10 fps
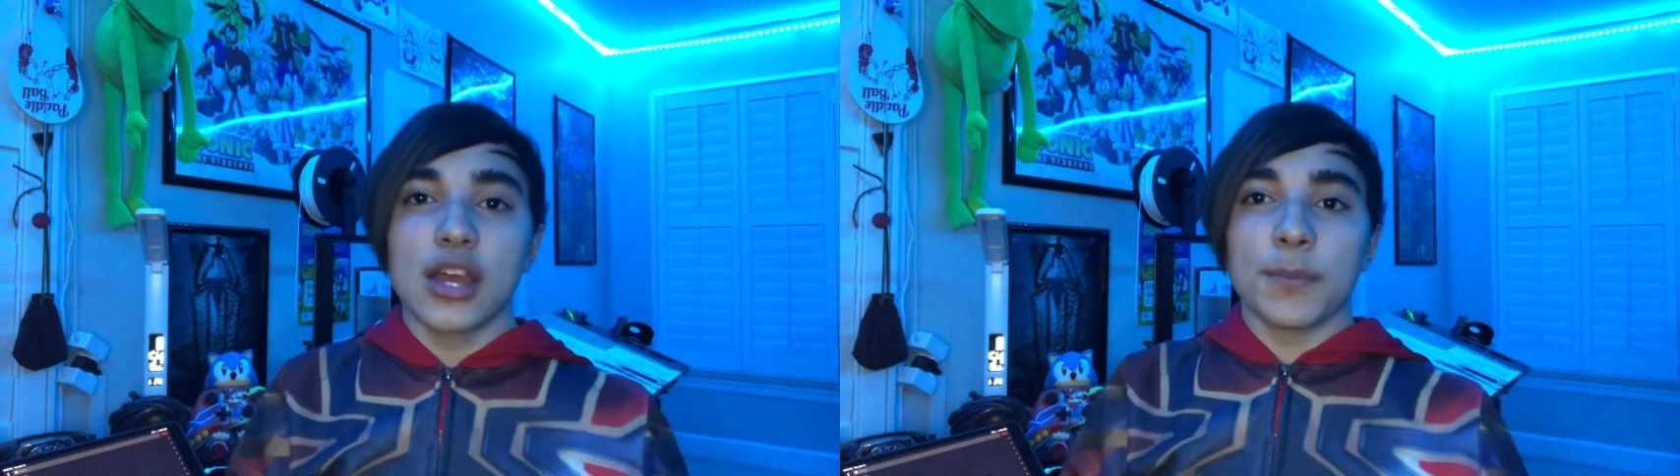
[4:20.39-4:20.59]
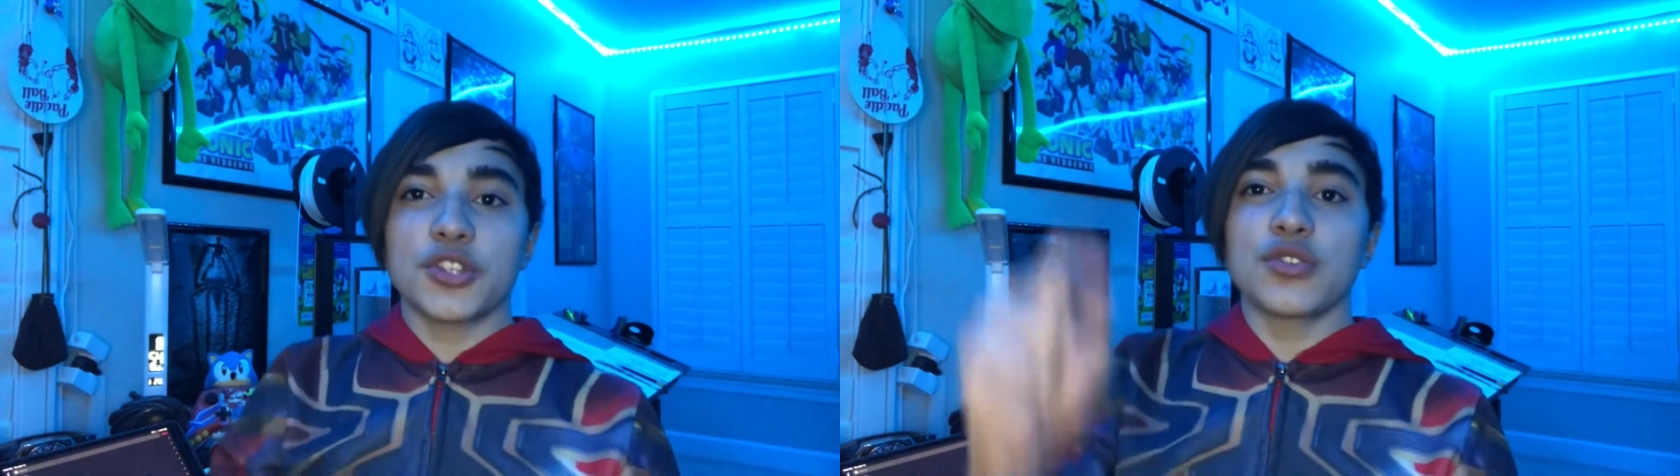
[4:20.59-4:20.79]

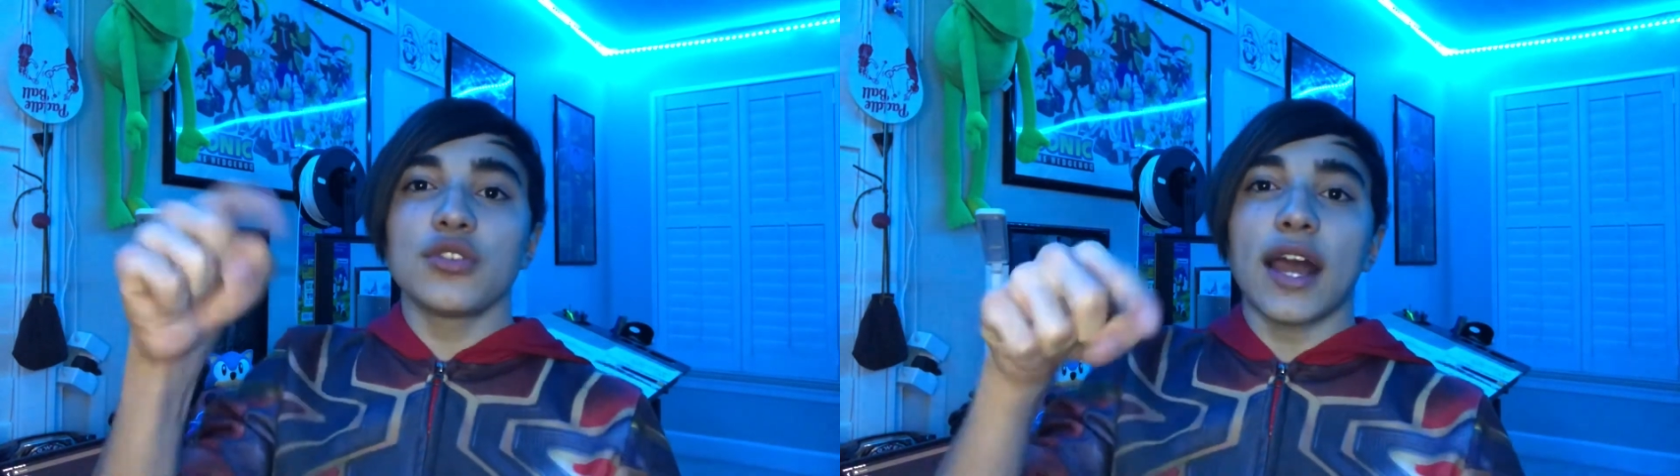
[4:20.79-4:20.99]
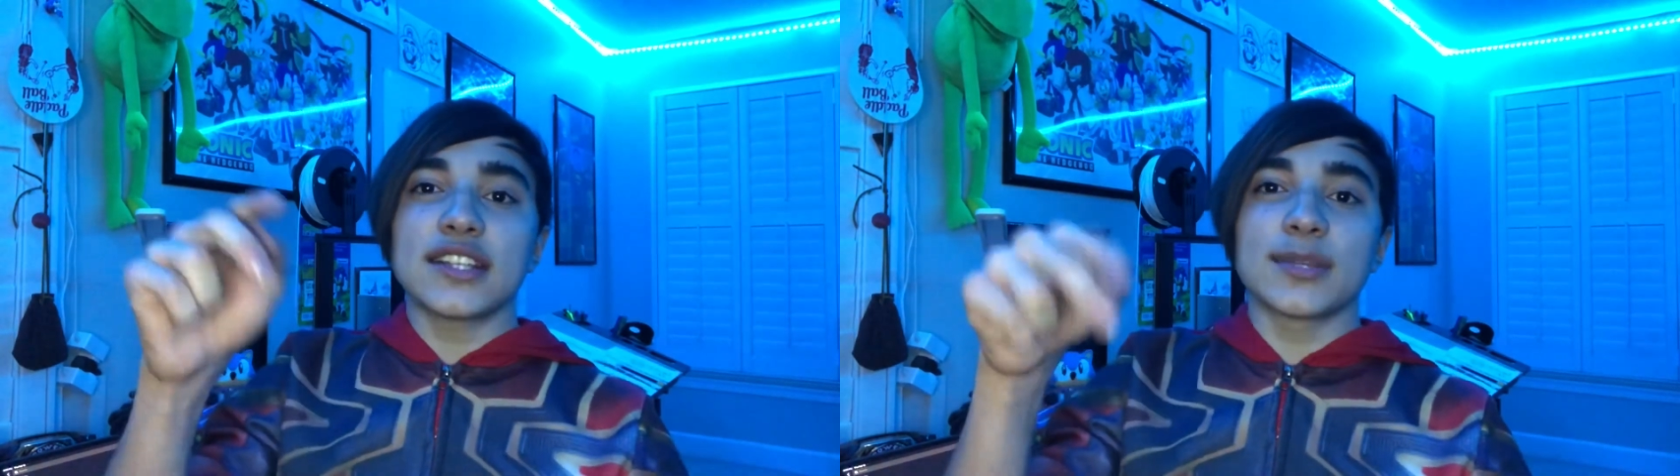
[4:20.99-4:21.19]
Make sure you
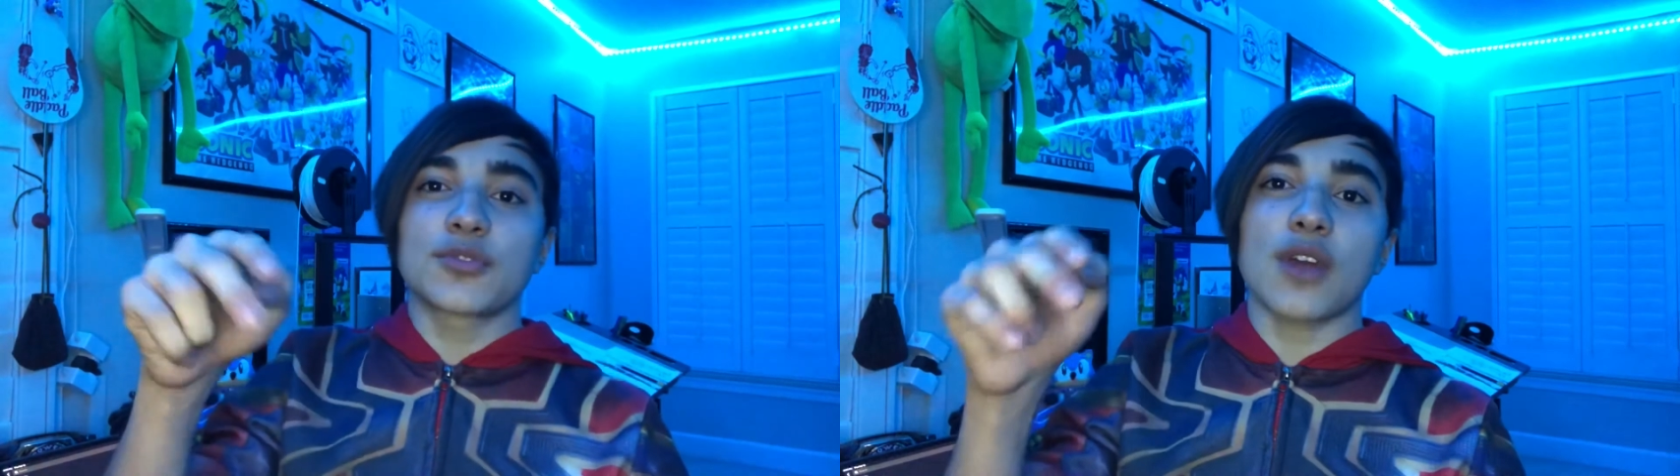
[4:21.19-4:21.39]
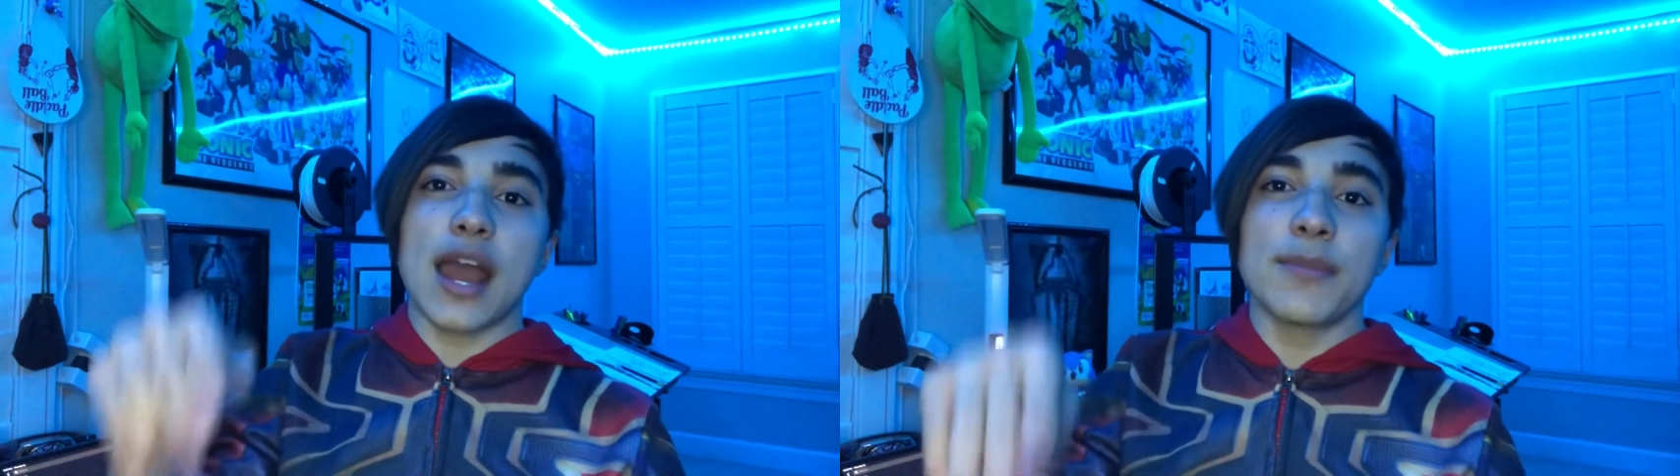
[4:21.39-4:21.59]
like,
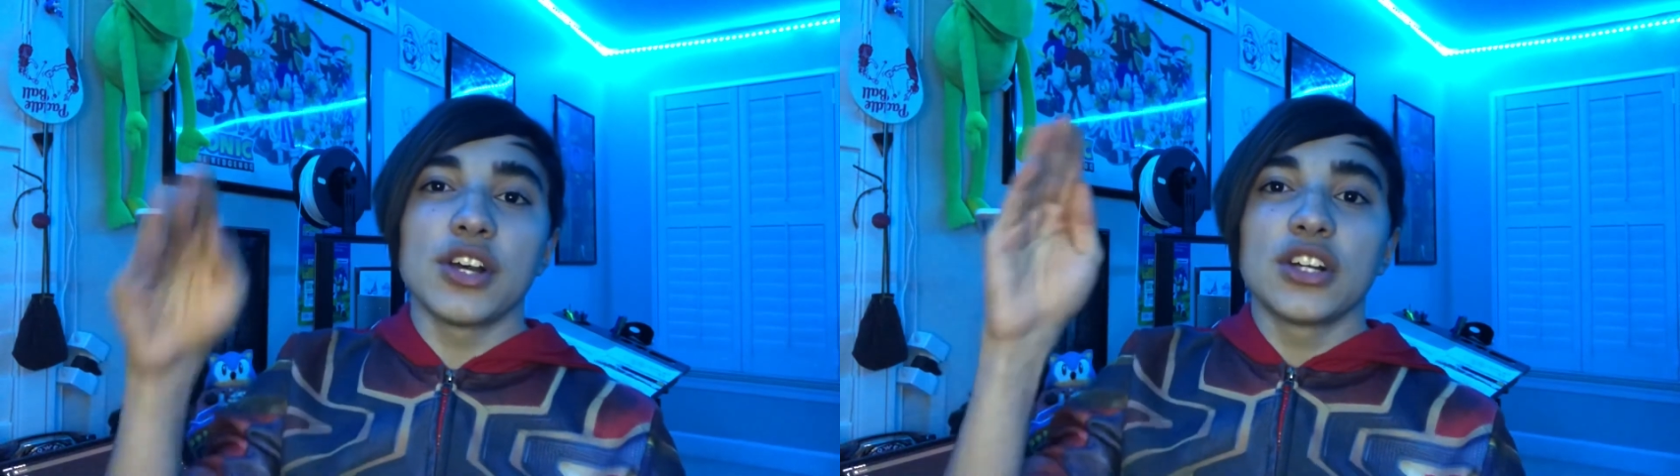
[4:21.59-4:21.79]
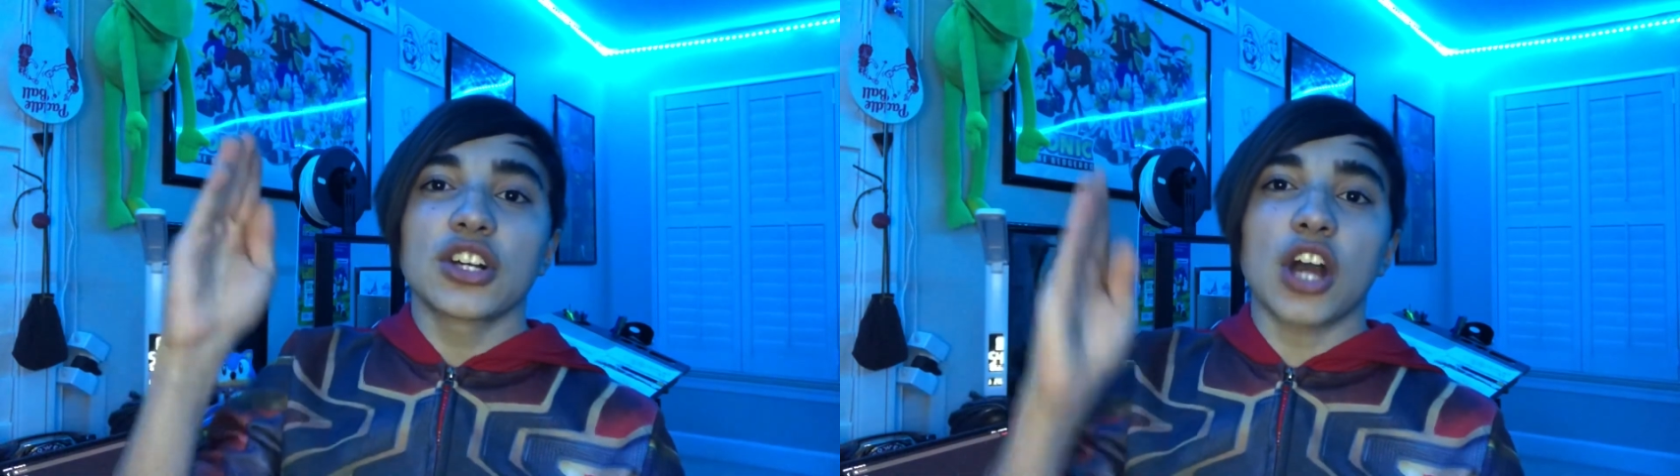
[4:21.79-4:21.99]
subscribe,
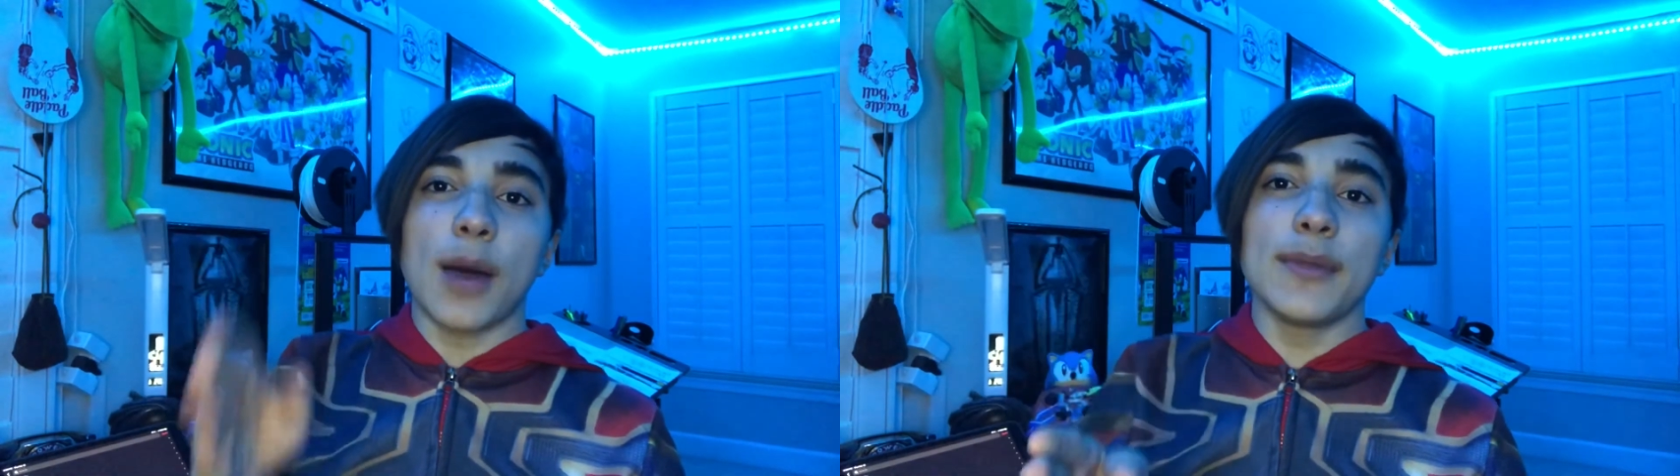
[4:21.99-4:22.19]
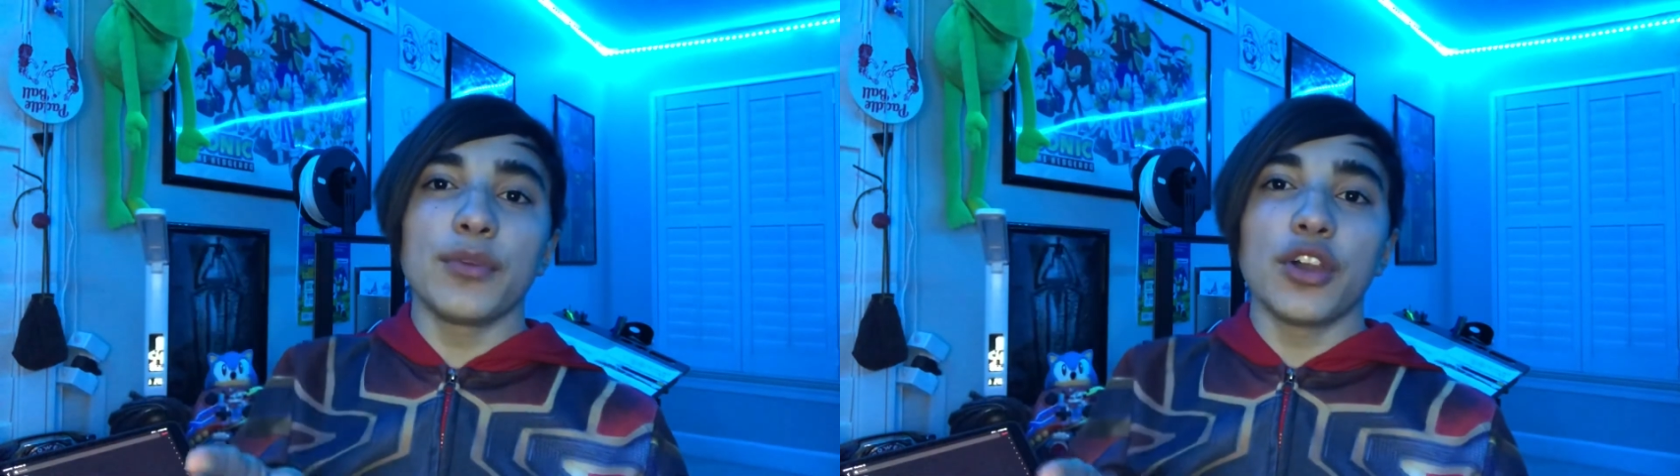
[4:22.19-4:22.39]

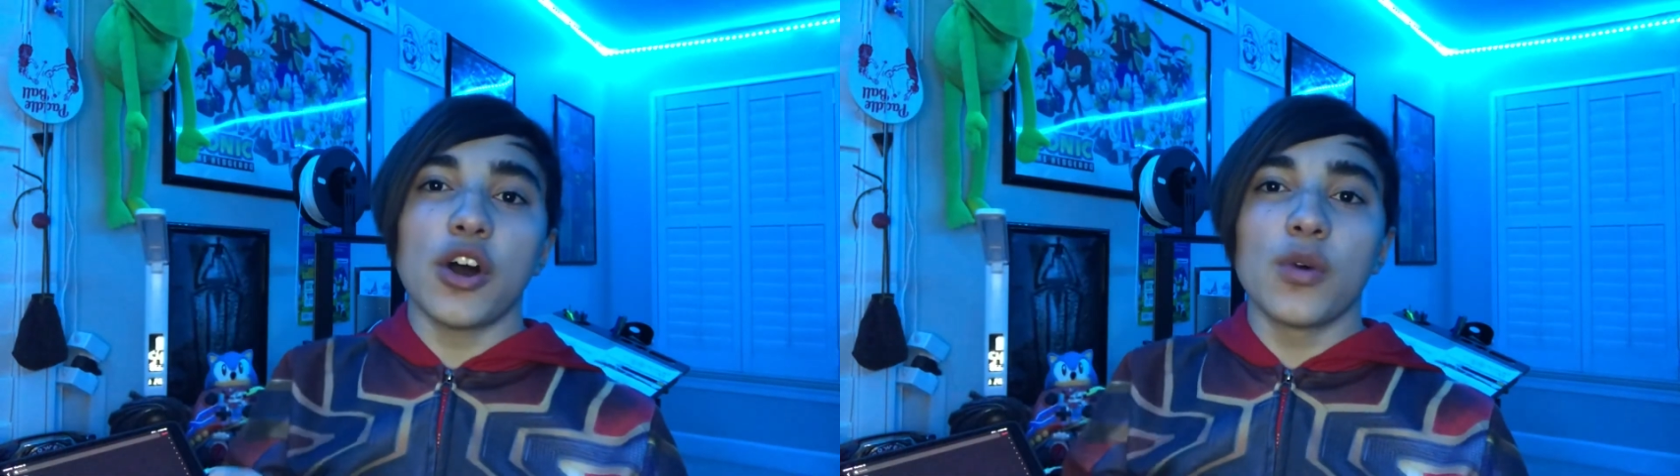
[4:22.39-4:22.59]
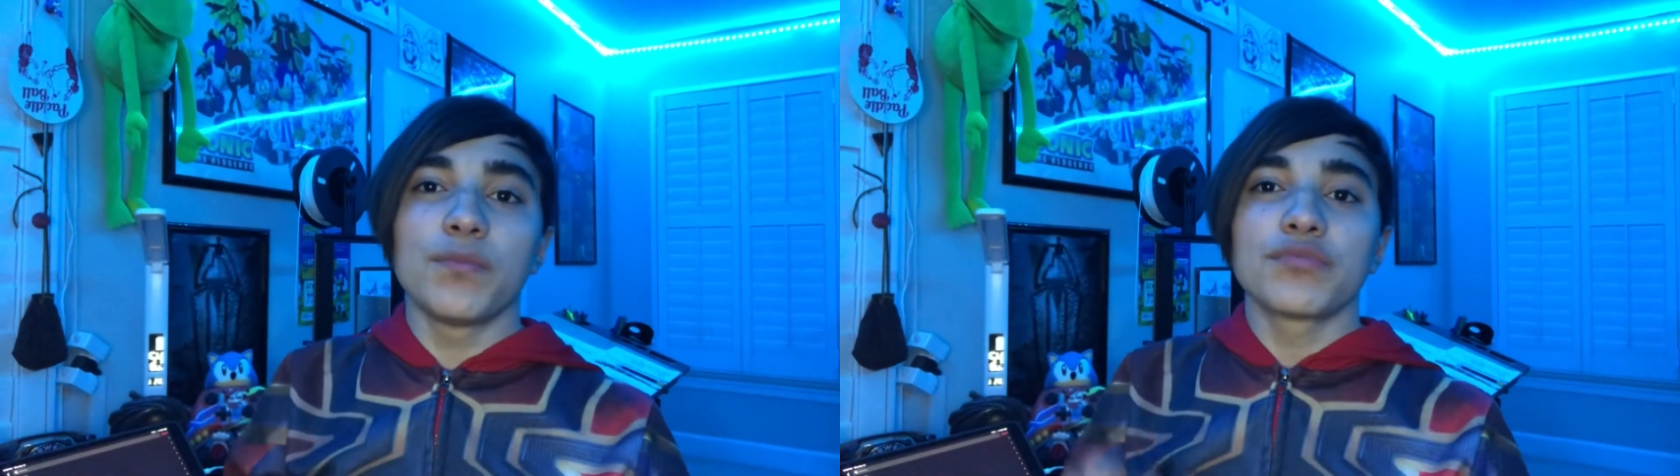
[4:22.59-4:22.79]
comment
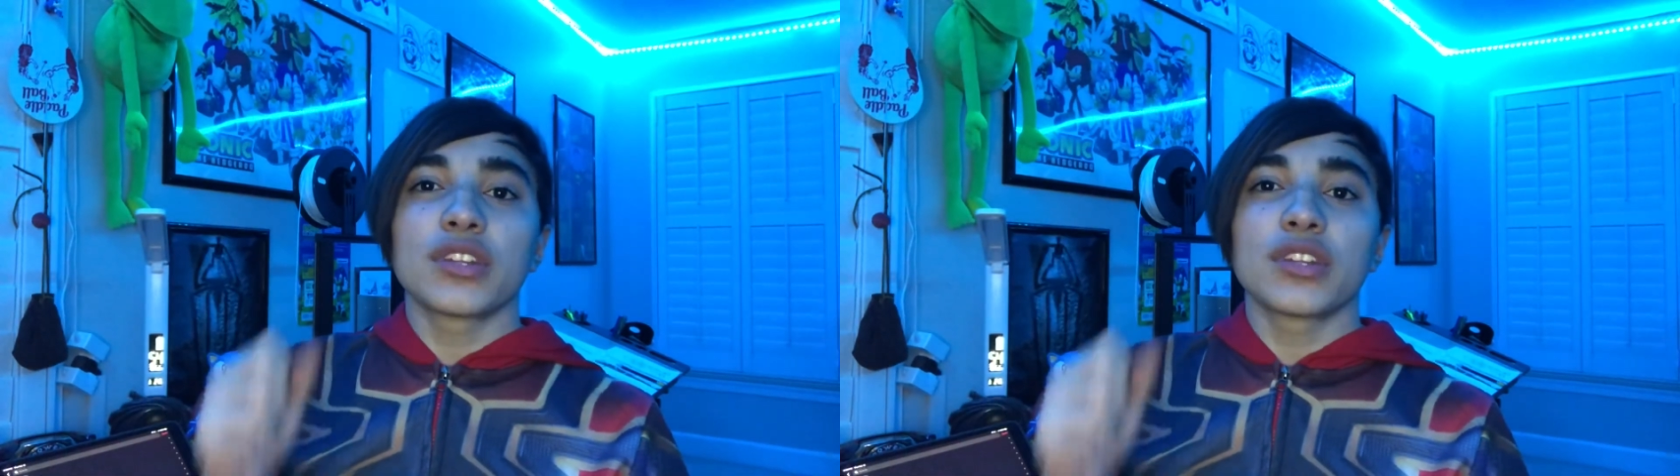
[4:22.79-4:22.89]
below,